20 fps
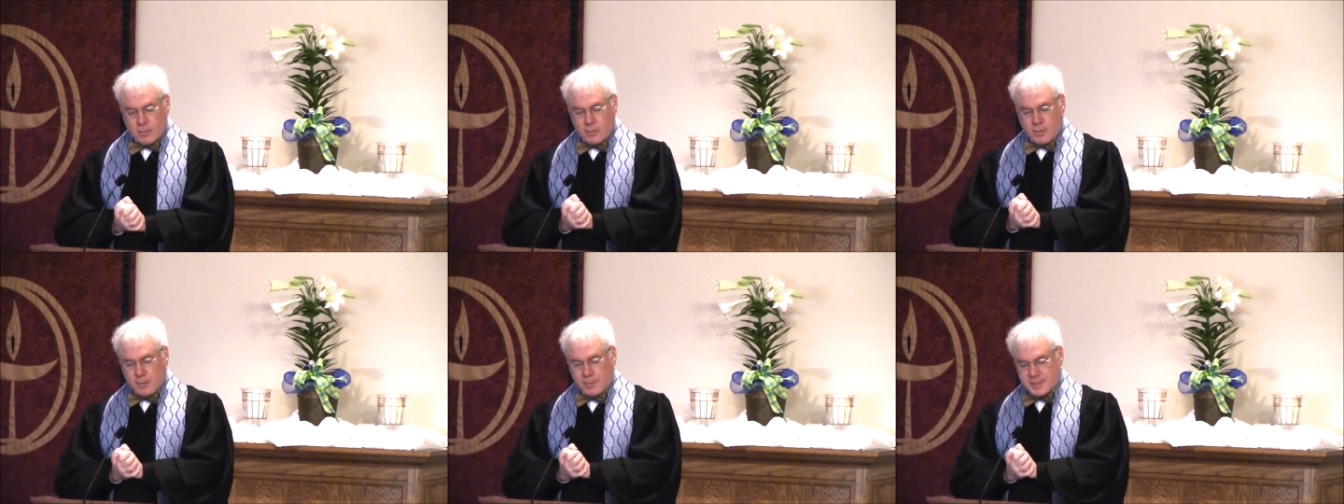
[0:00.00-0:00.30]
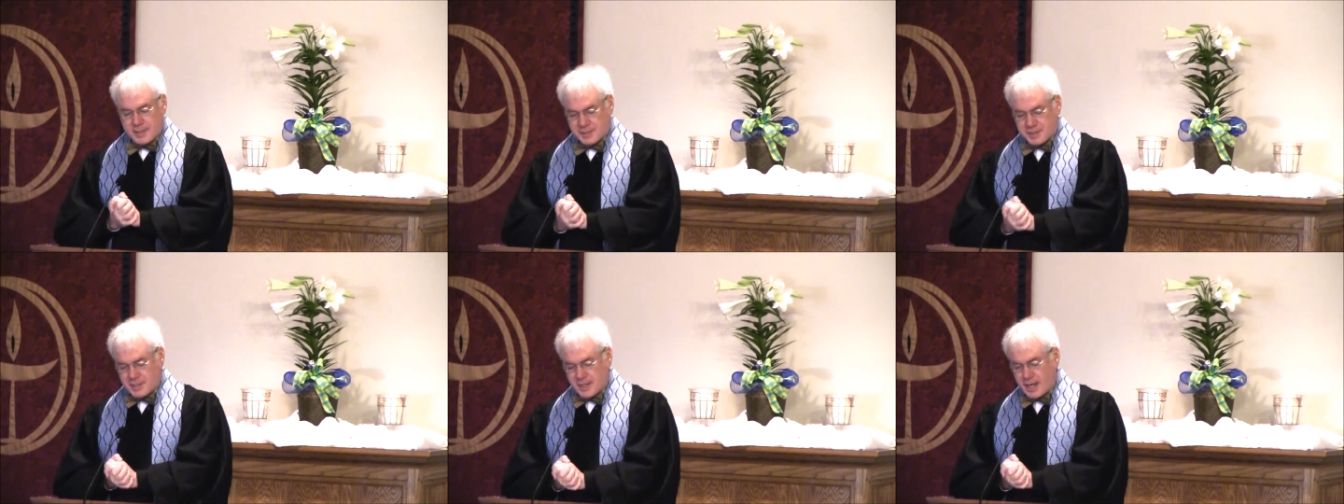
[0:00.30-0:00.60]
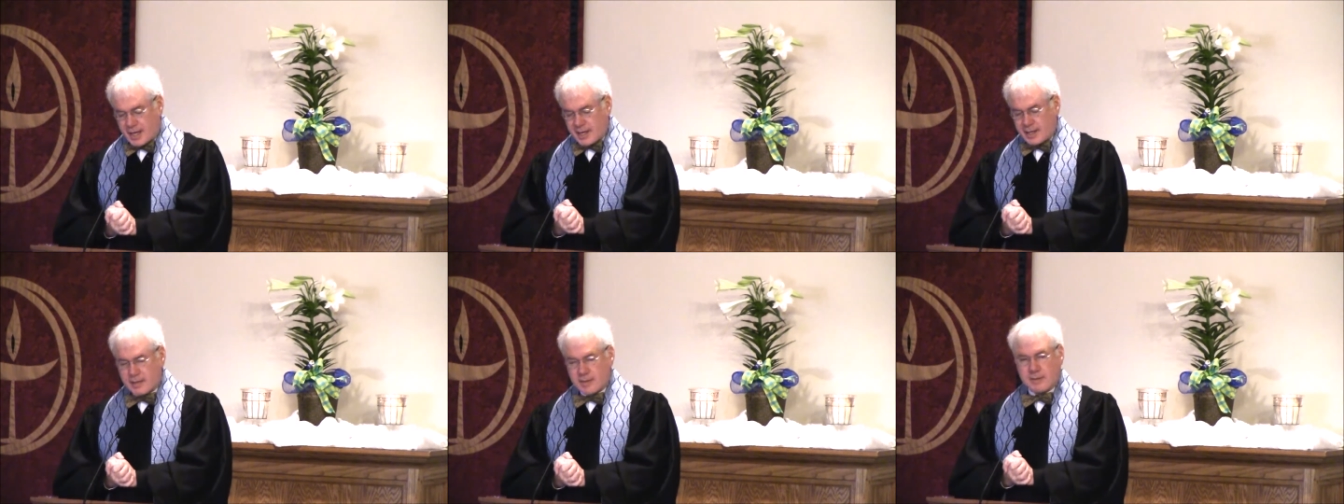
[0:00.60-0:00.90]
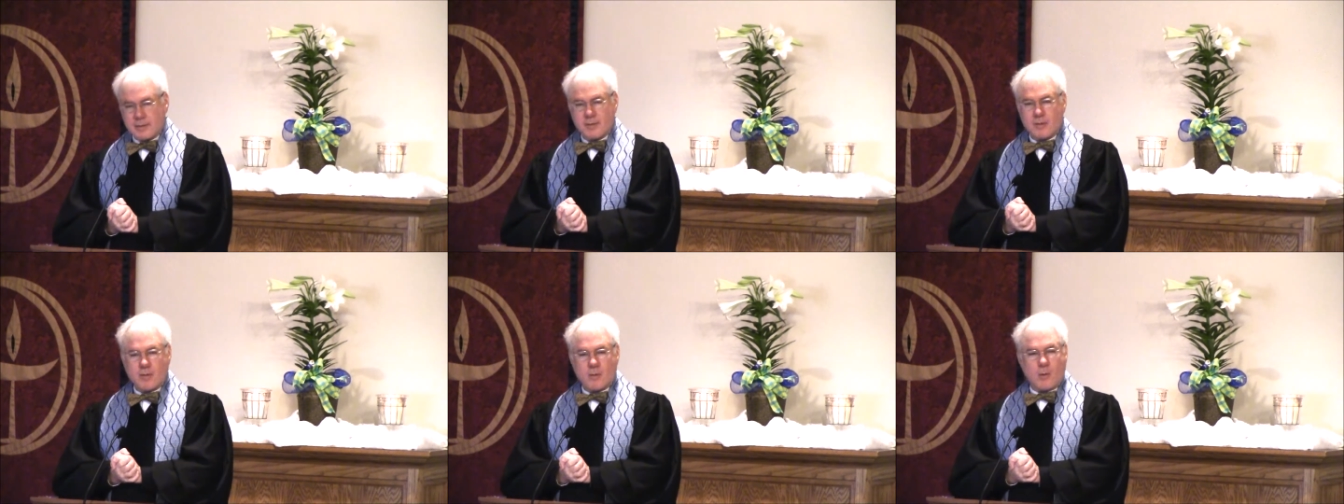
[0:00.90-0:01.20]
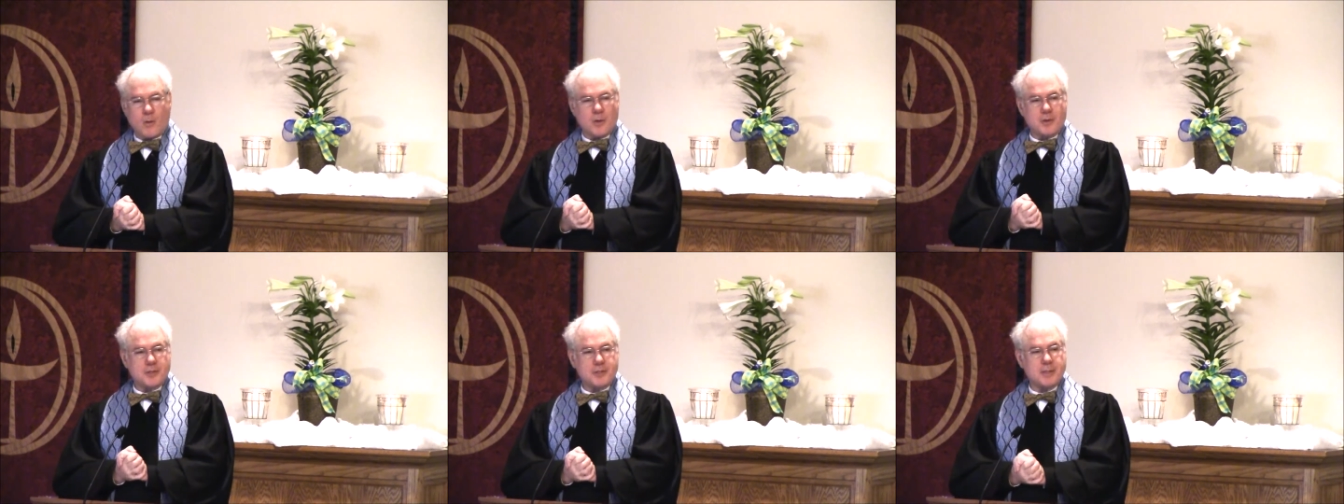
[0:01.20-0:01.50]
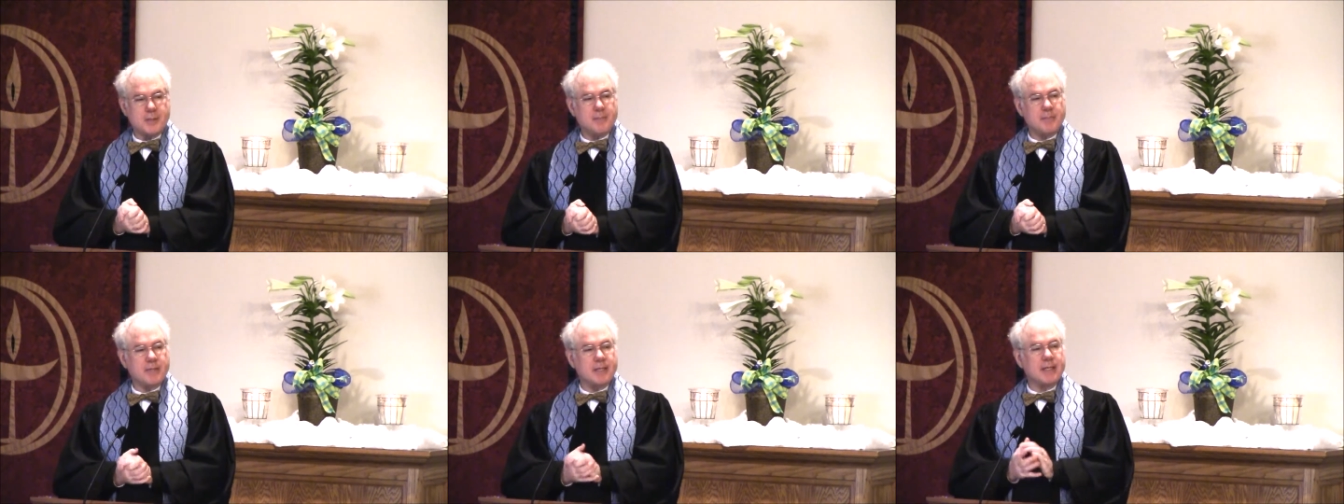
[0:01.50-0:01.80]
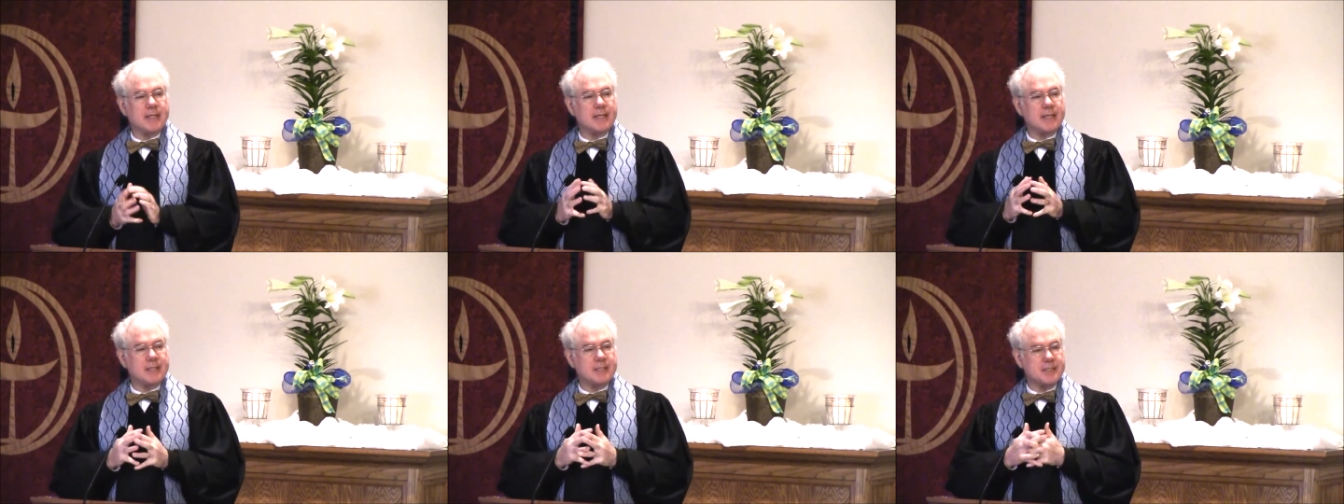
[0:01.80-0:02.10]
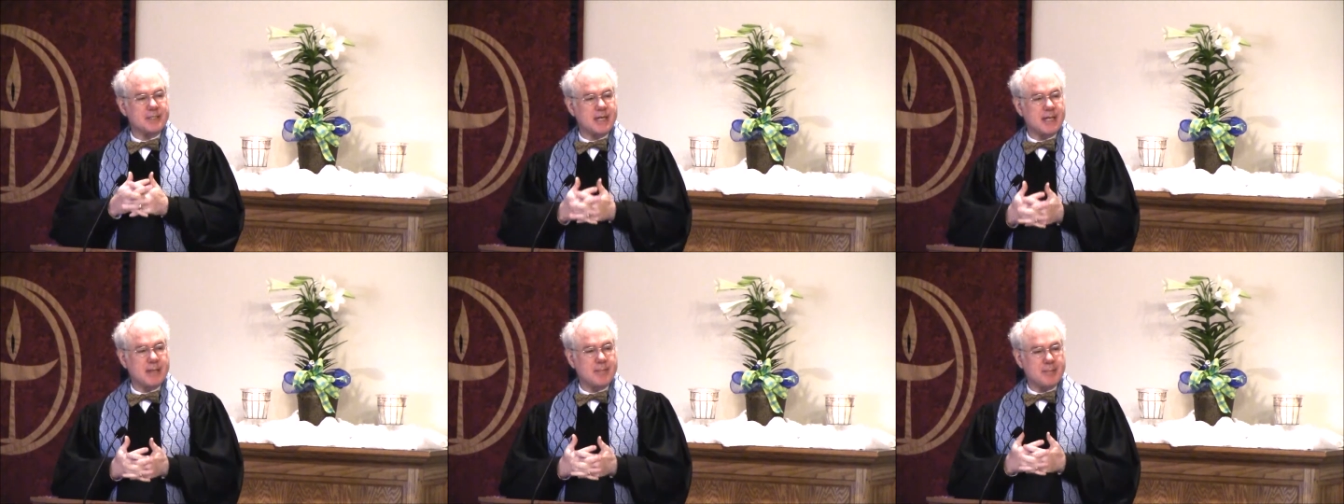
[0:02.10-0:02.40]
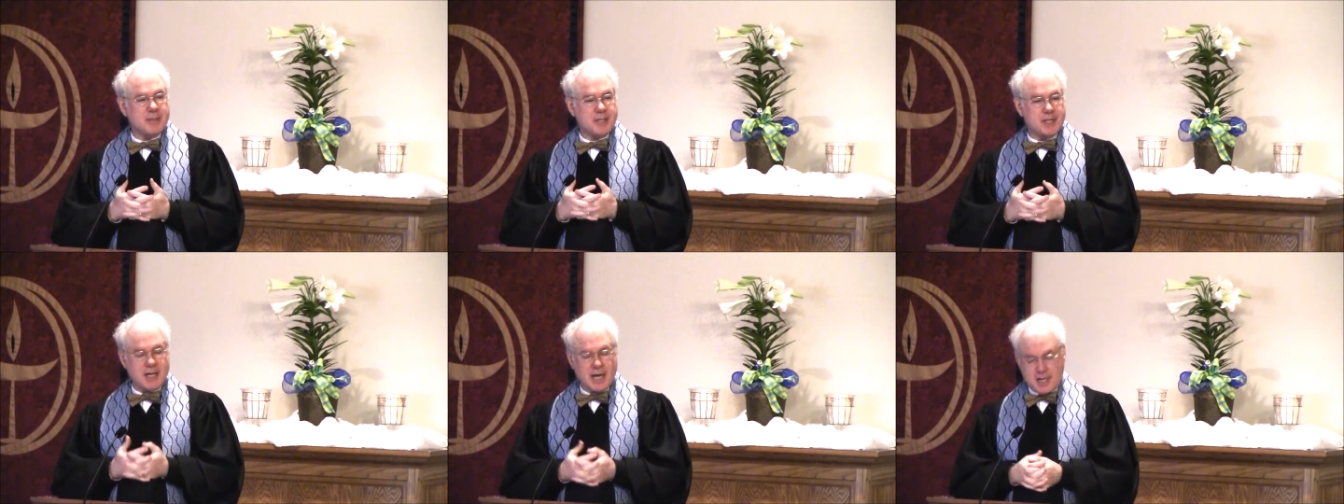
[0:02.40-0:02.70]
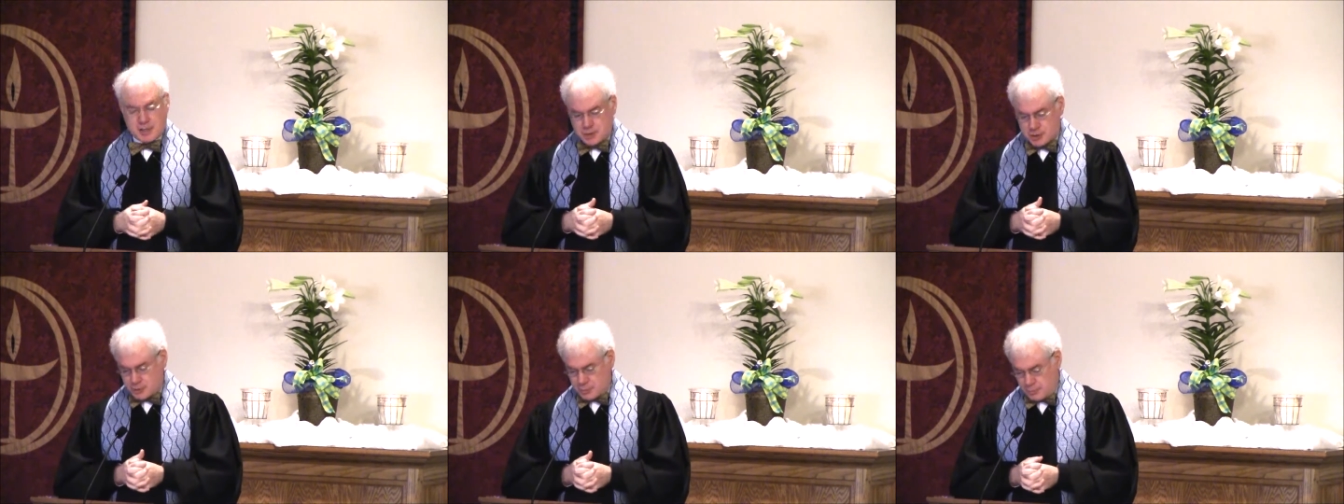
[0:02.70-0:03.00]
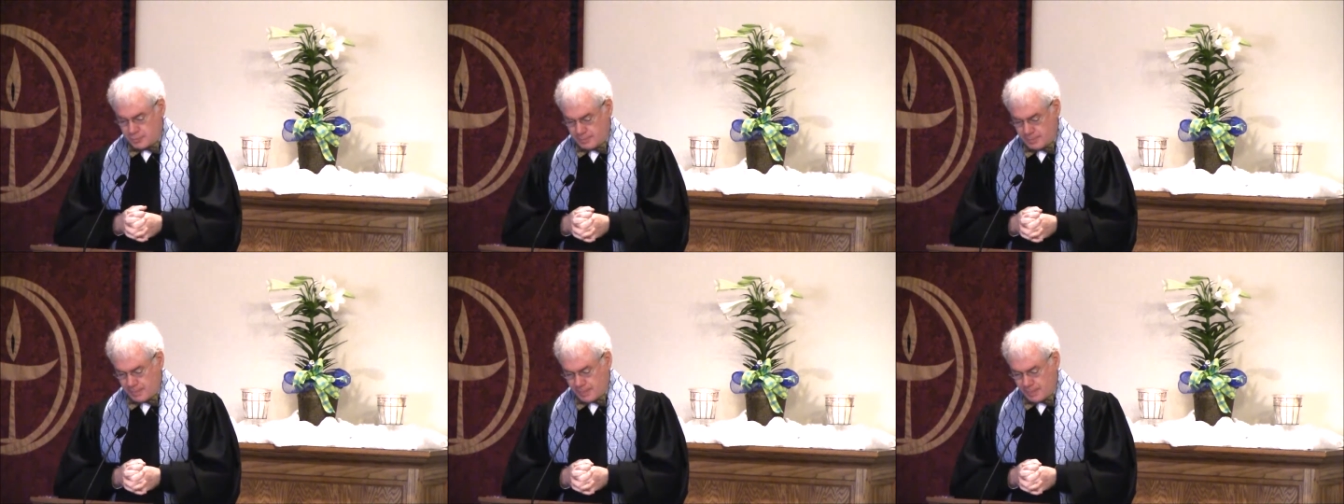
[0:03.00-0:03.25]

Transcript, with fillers: or Messiah or simply his name Yashu.